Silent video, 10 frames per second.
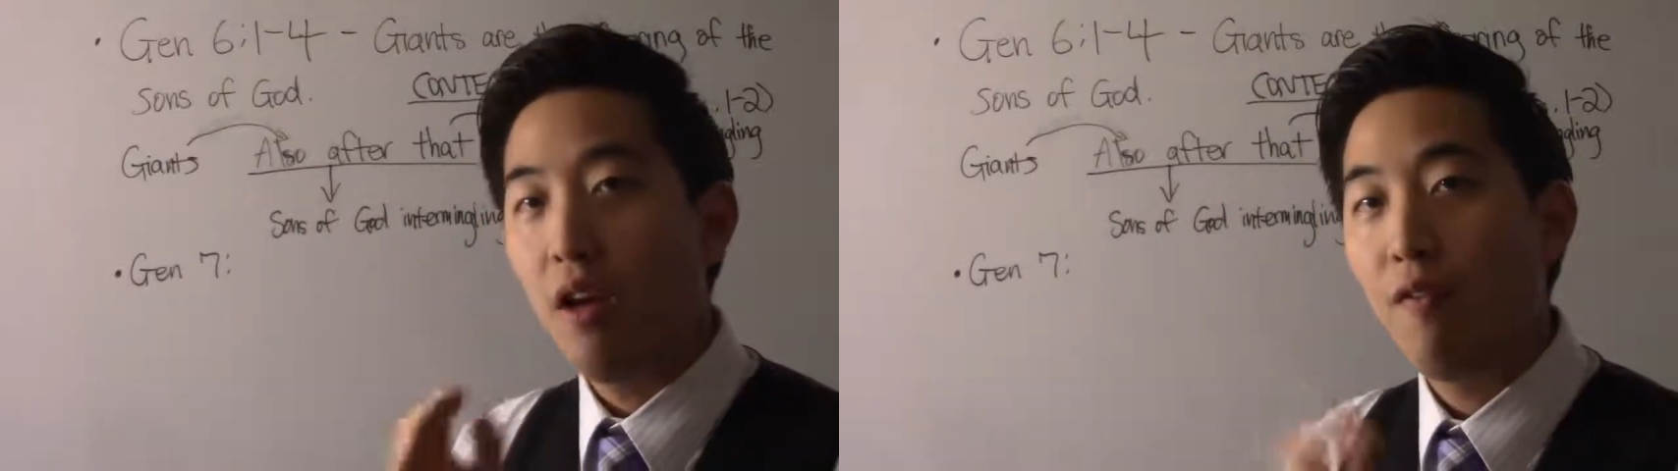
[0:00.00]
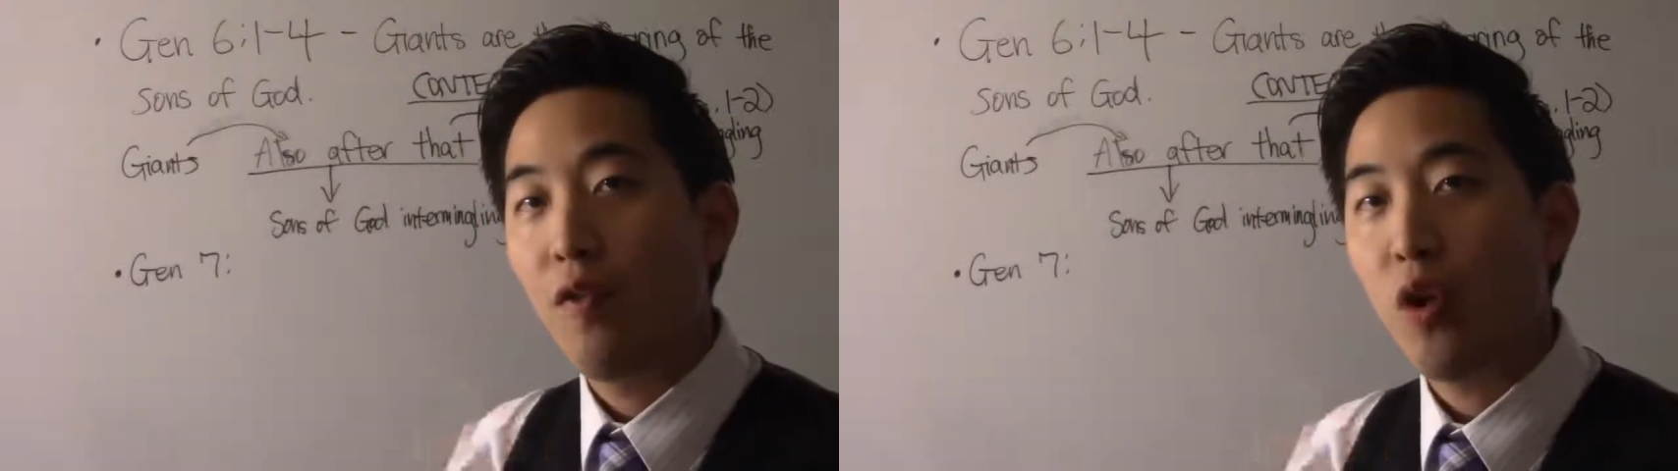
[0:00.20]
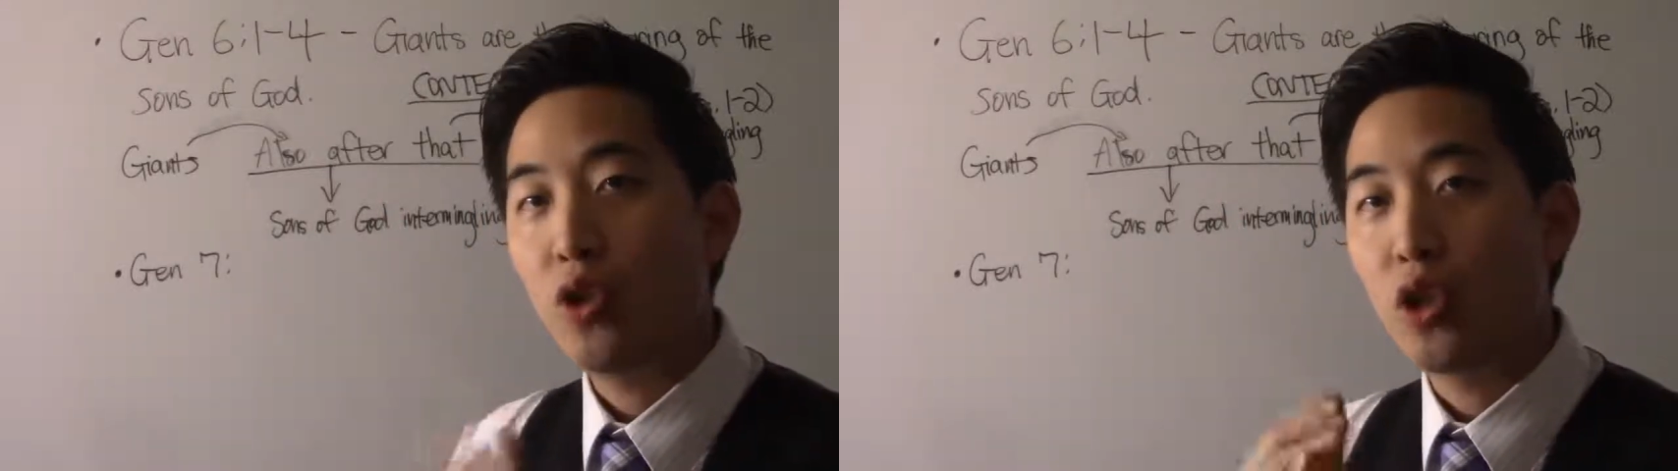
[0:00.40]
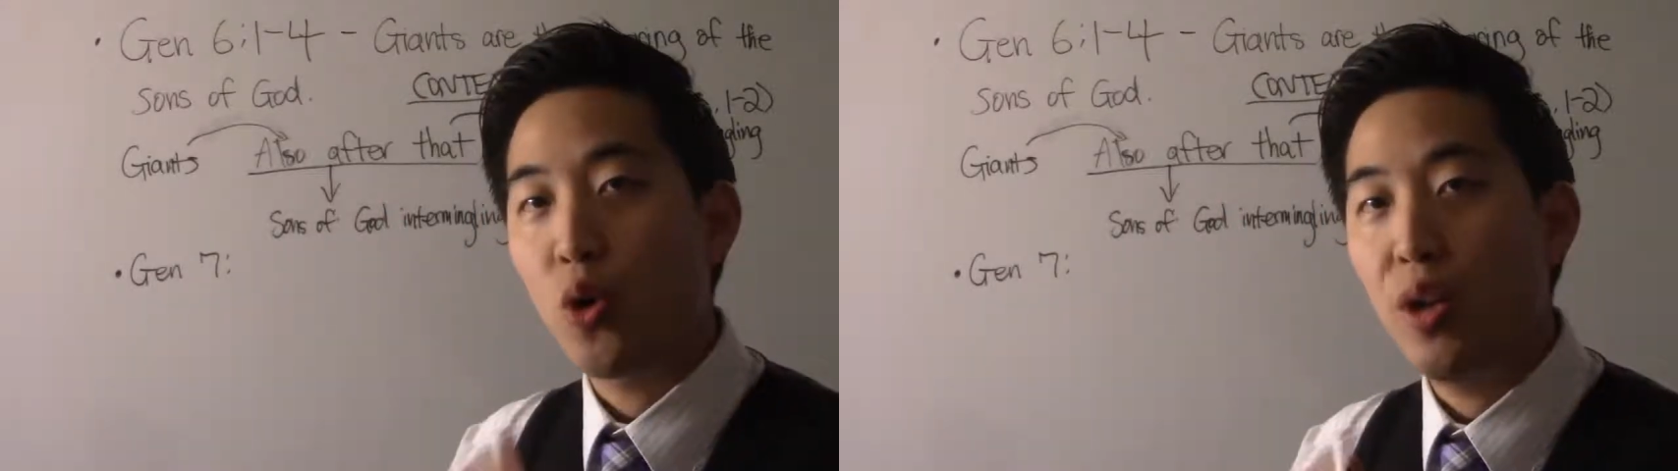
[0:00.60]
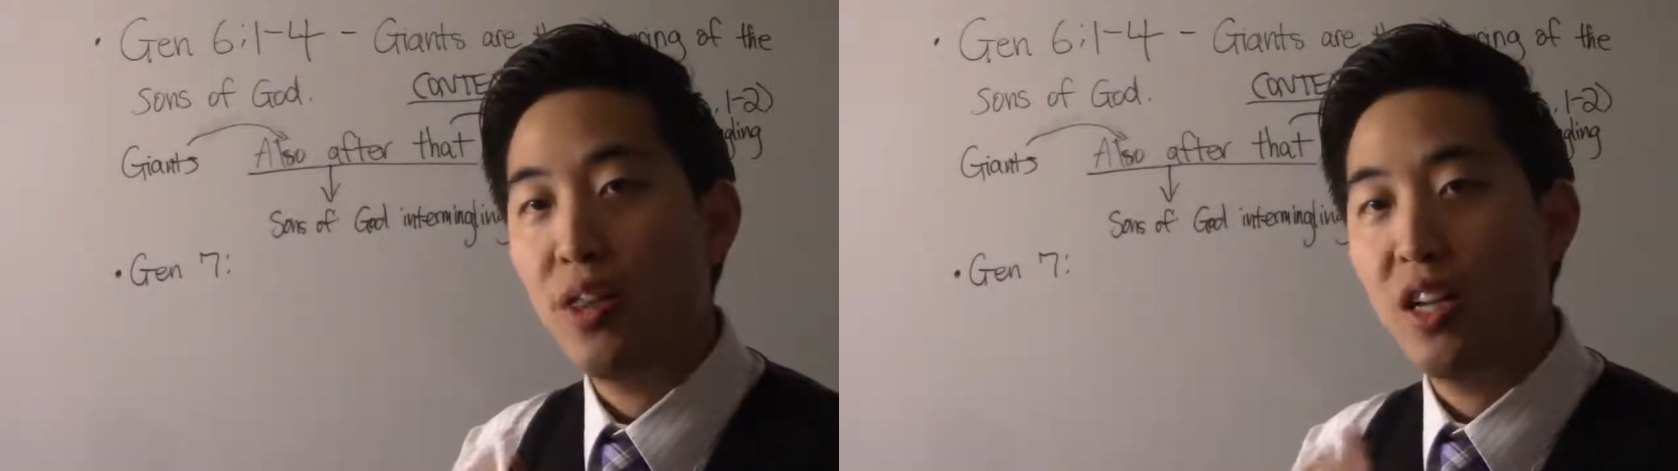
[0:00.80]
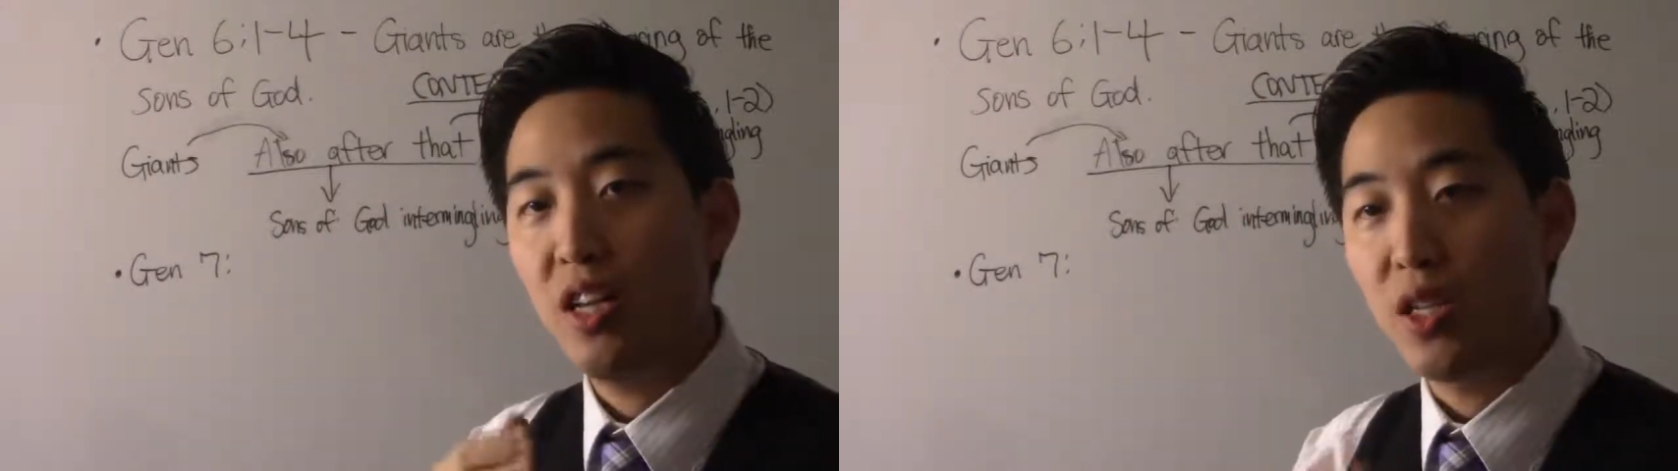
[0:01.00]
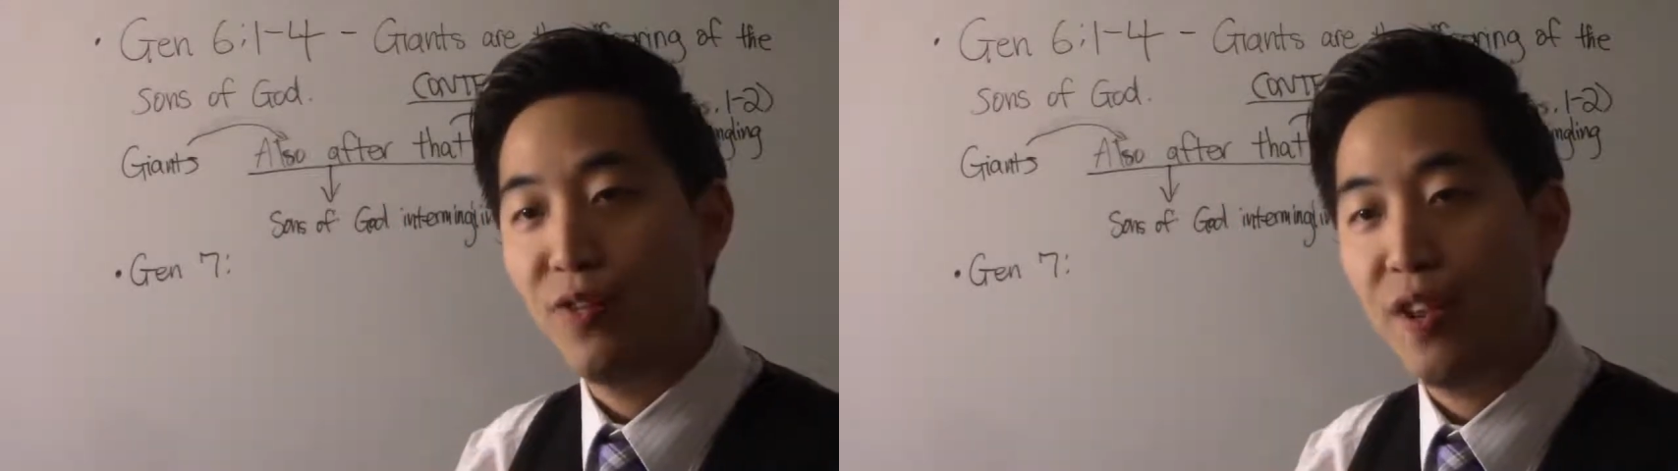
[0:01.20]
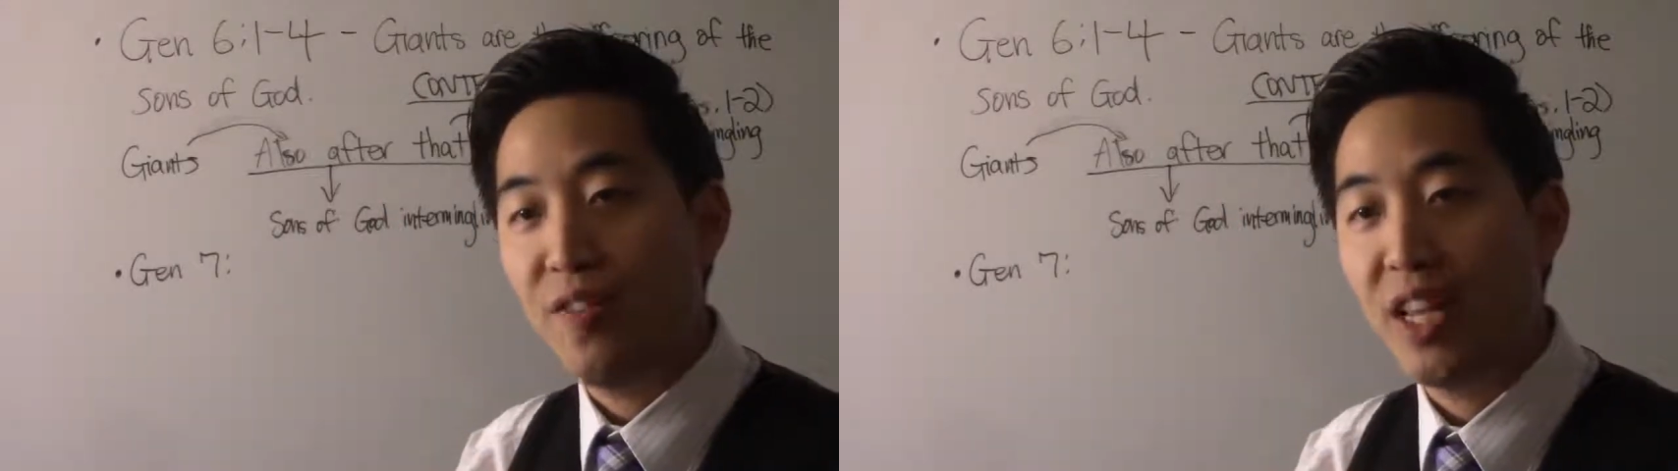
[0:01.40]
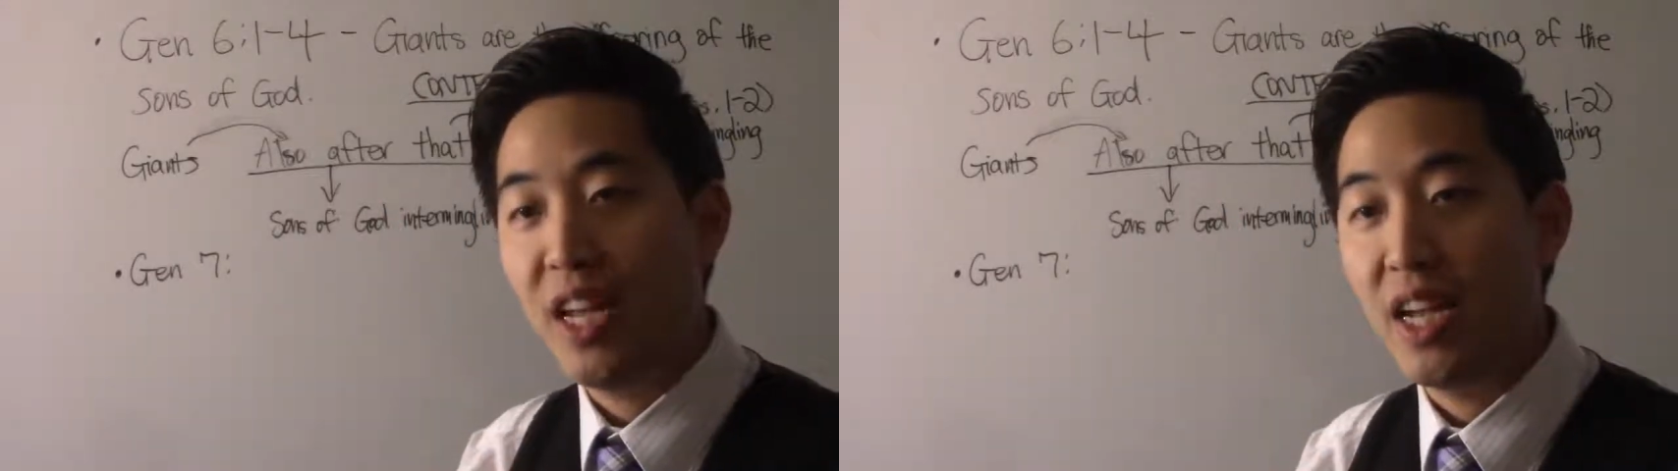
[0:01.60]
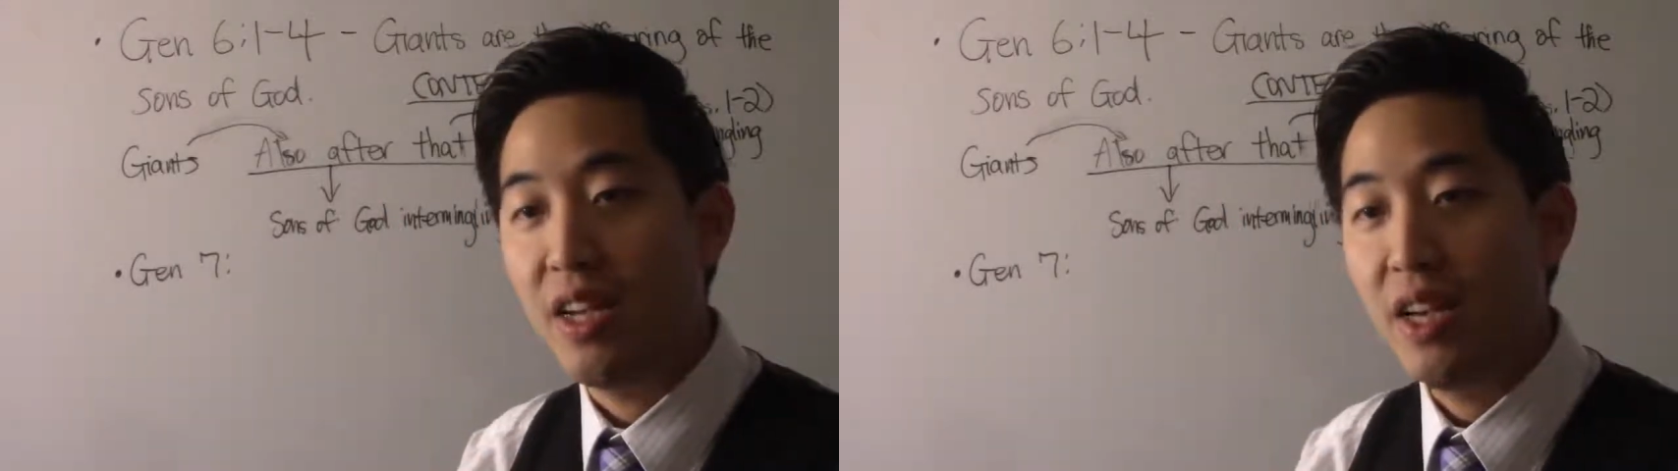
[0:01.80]
1 Corinthians
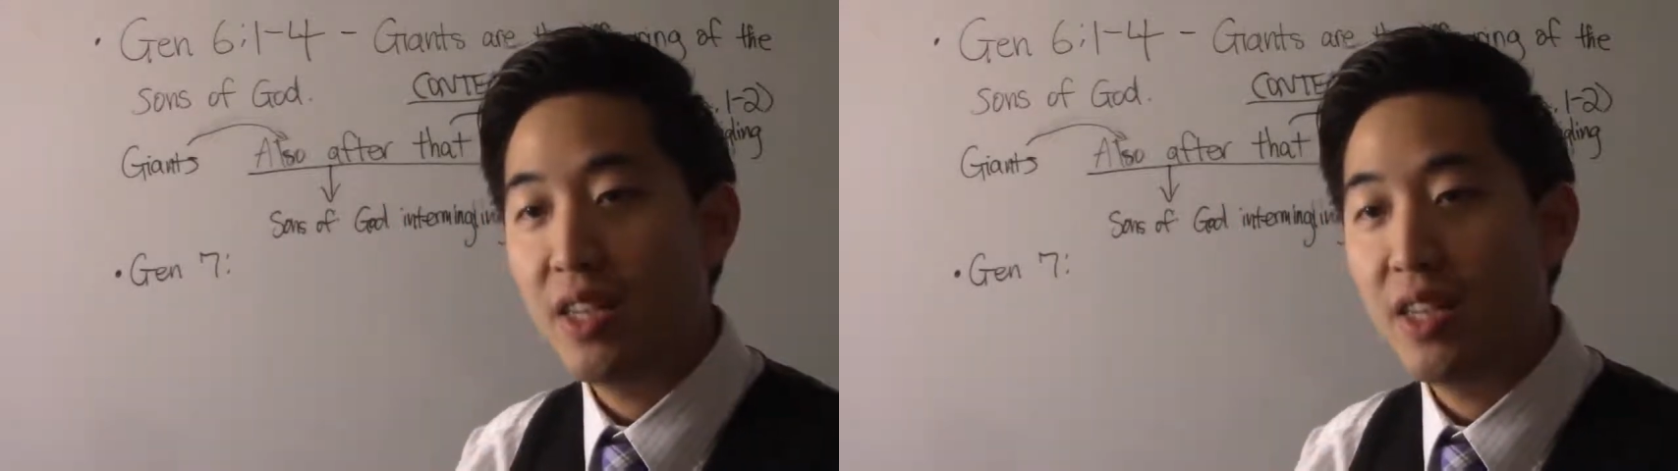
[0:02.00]
15